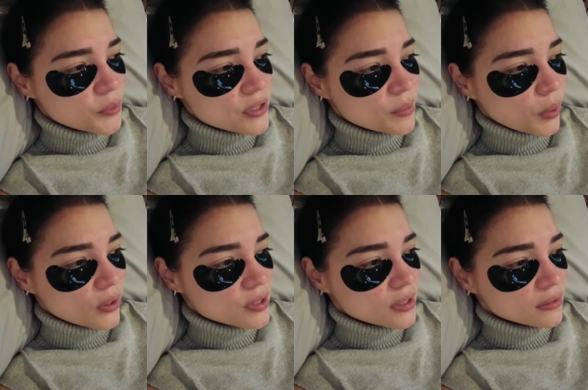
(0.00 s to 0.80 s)
I'm just a
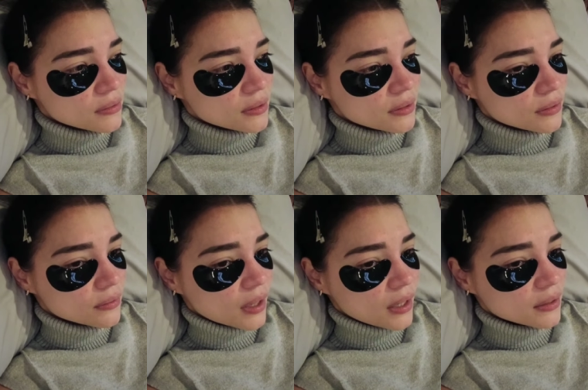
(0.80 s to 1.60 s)
person
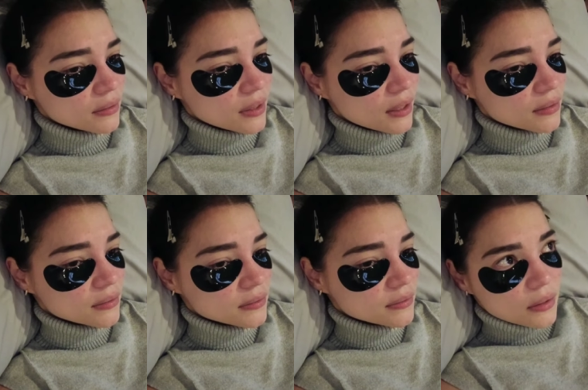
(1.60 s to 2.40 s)
right?
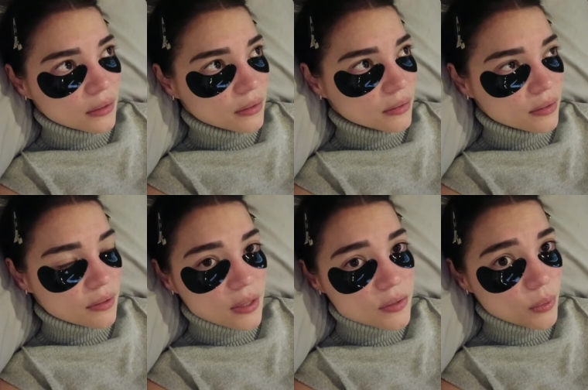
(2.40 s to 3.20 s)
And
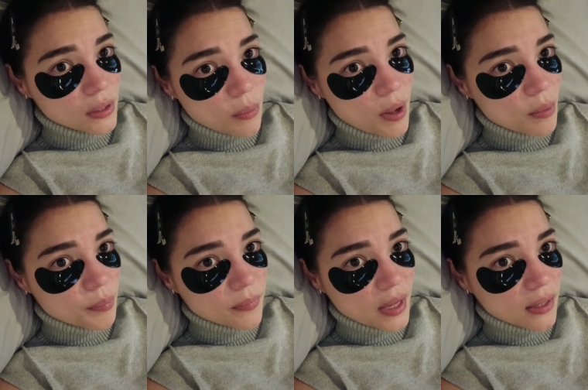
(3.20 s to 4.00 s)
things will come
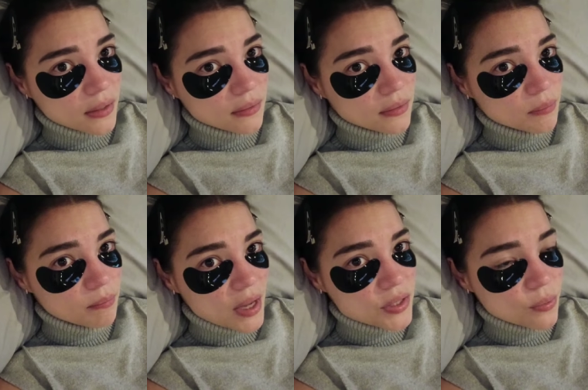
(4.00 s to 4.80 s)
up and
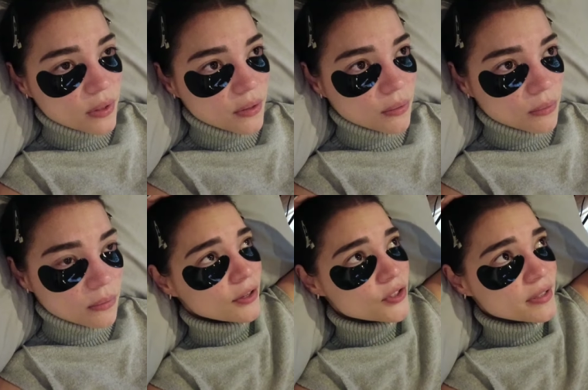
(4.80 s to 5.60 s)
mess with
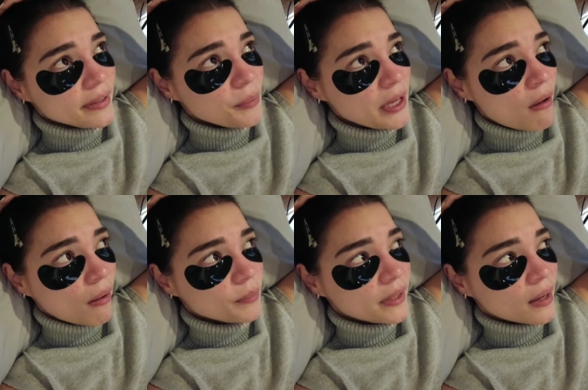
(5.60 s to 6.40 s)
you. just let me
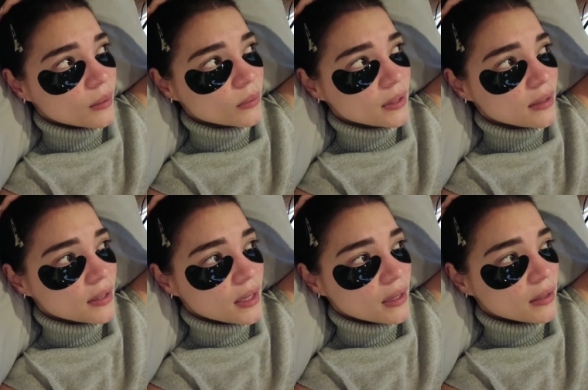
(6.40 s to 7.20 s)
calm down
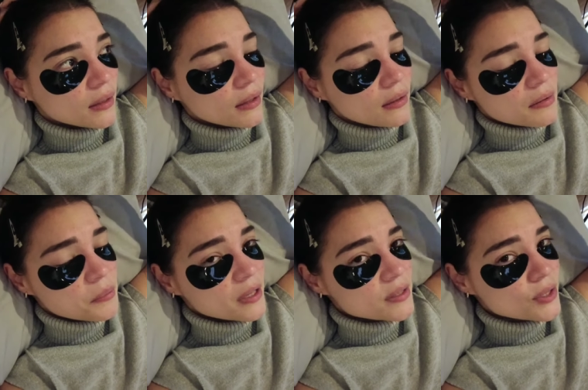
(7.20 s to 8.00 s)
and then
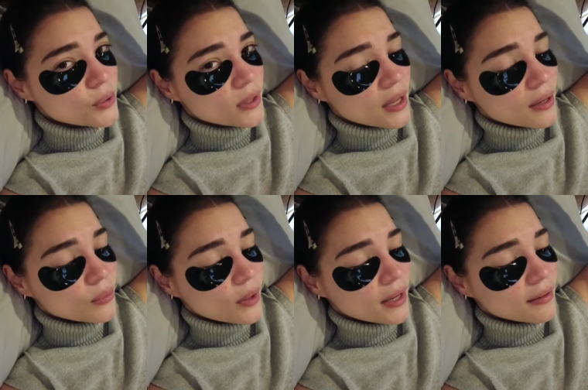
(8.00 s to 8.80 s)
um, I'll see you
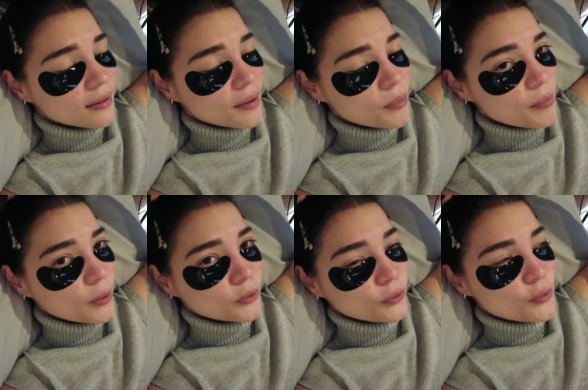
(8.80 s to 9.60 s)
again when I'm
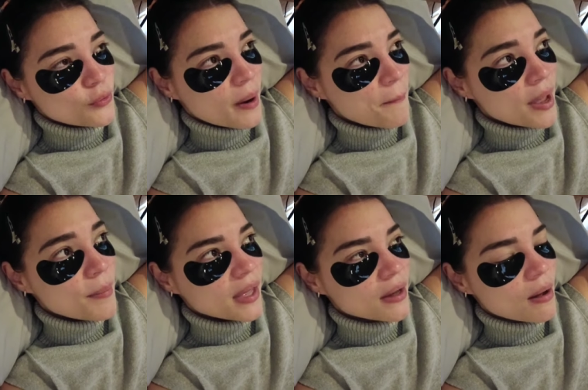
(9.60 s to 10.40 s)
about to do
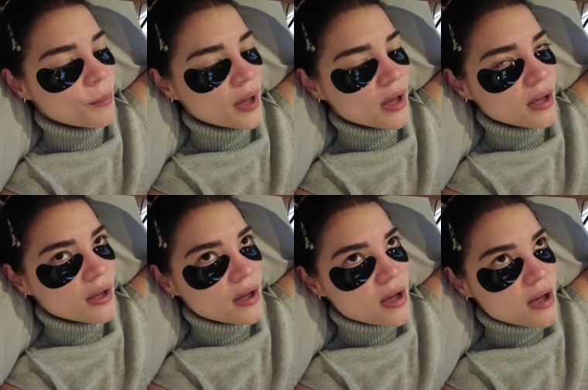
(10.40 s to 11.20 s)
my makeup
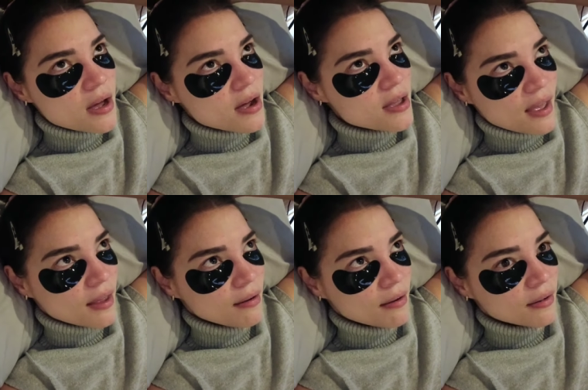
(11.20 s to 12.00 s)

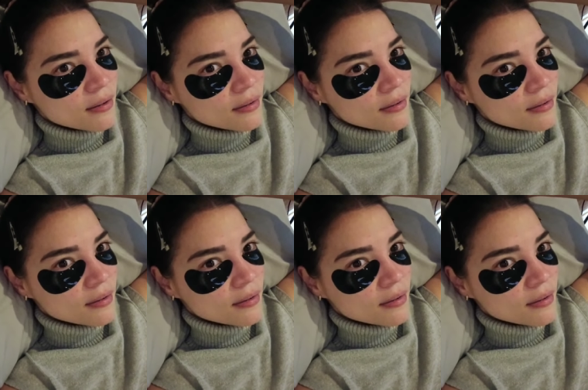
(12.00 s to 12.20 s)
again.